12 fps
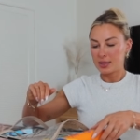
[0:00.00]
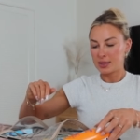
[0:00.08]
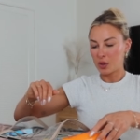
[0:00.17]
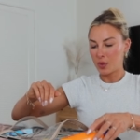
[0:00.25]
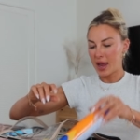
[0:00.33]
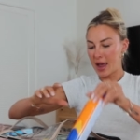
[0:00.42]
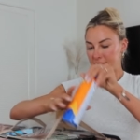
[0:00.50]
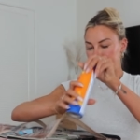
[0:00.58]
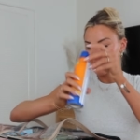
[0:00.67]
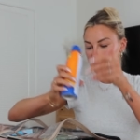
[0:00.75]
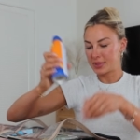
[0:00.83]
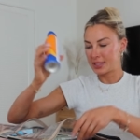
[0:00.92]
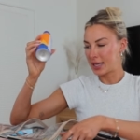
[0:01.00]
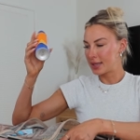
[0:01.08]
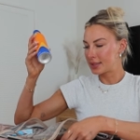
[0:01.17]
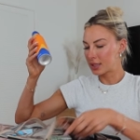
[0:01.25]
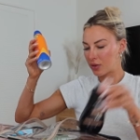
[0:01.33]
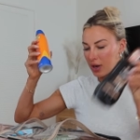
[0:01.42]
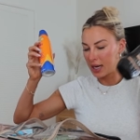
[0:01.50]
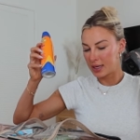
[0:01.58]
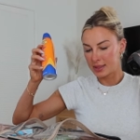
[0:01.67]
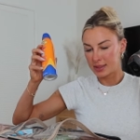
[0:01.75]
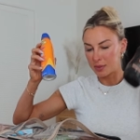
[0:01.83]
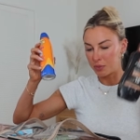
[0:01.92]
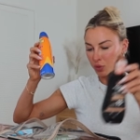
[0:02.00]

So we have some sunscreens,